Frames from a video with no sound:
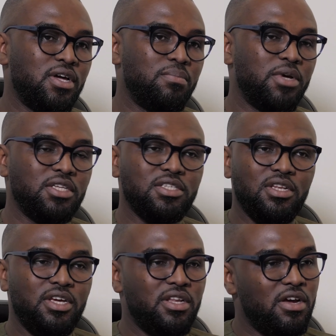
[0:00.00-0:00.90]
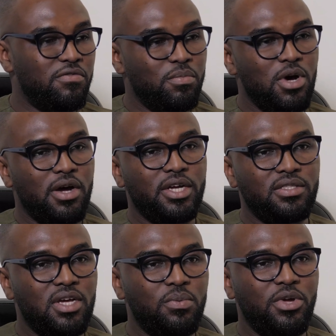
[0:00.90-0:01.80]
And basically in every
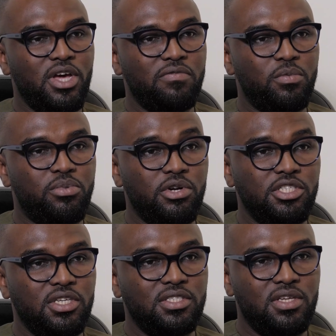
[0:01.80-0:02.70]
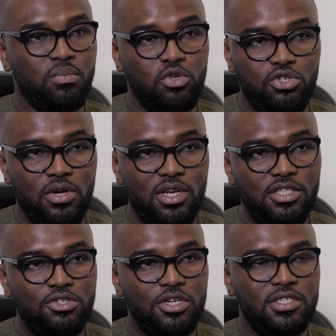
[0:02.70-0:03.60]
market that we have a purchase and mutual
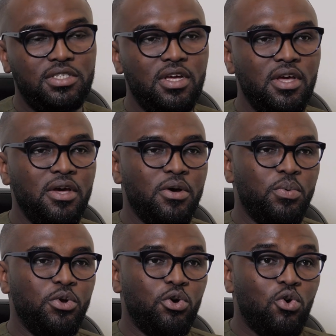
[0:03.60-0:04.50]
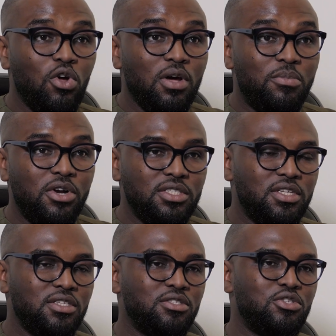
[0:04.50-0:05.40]
interest, we will
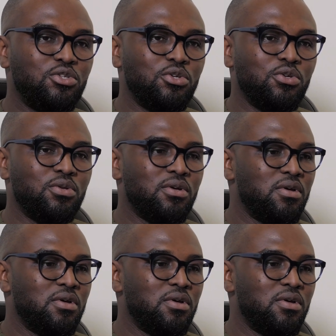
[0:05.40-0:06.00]
collaborate to